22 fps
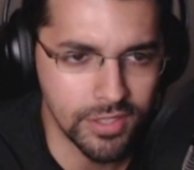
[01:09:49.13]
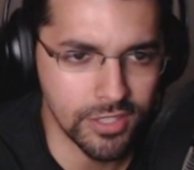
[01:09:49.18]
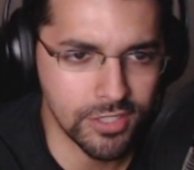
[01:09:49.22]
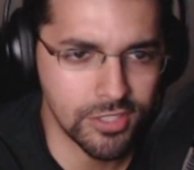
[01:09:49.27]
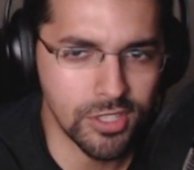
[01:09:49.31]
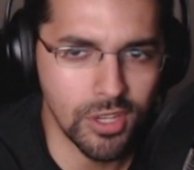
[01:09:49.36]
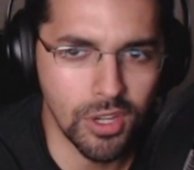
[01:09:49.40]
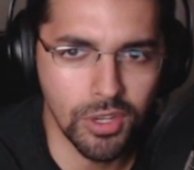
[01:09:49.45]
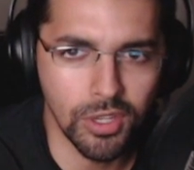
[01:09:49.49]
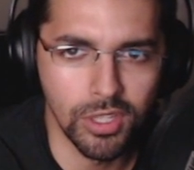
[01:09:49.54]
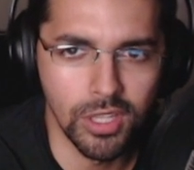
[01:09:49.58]
the
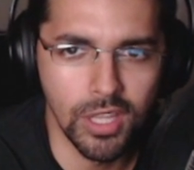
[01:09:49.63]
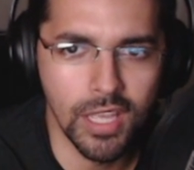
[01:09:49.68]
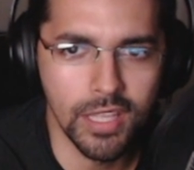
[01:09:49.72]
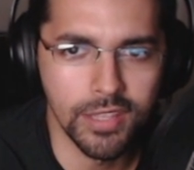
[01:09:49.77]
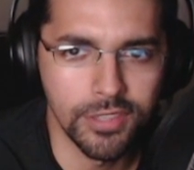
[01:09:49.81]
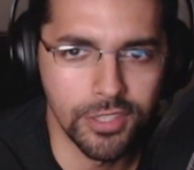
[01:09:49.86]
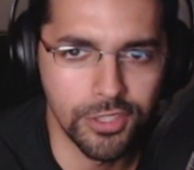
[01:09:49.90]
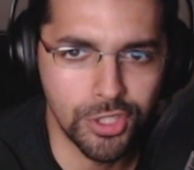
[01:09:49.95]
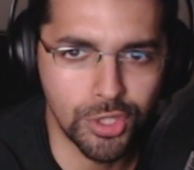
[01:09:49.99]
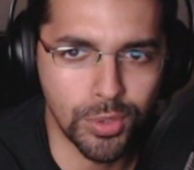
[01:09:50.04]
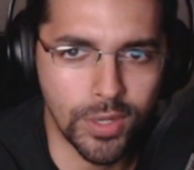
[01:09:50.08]
song a lot
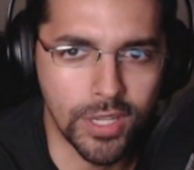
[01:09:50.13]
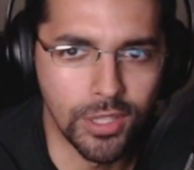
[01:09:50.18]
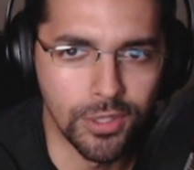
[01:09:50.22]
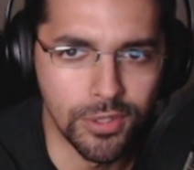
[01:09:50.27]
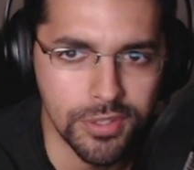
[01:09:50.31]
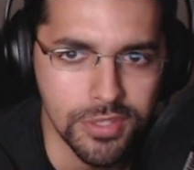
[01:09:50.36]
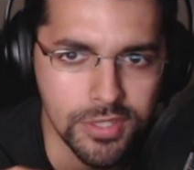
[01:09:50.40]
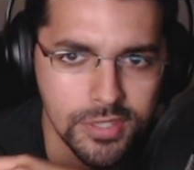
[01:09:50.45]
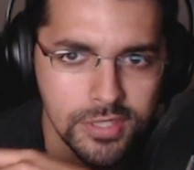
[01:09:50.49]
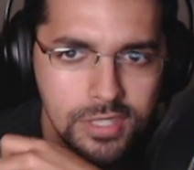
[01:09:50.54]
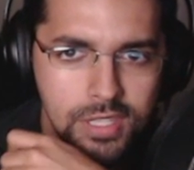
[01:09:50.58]
in the
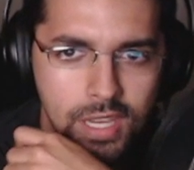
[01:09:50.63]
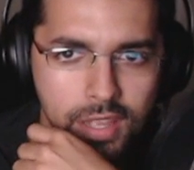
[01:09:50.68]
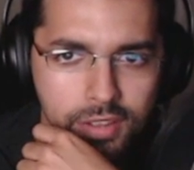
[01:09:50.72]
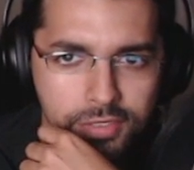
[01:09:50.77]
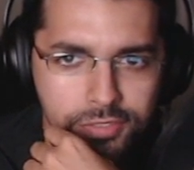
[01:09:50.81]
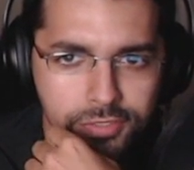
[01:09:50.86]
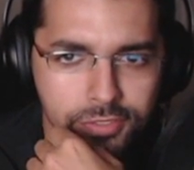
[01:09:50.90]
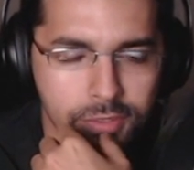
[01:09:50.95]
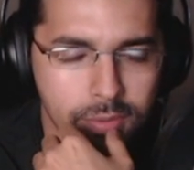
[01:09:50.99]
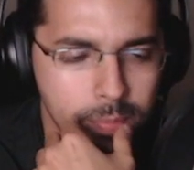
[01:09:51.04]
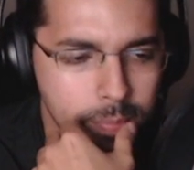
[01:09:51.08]
trailers and
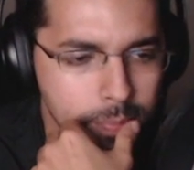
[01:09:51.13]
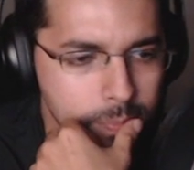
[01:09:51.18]
stuff.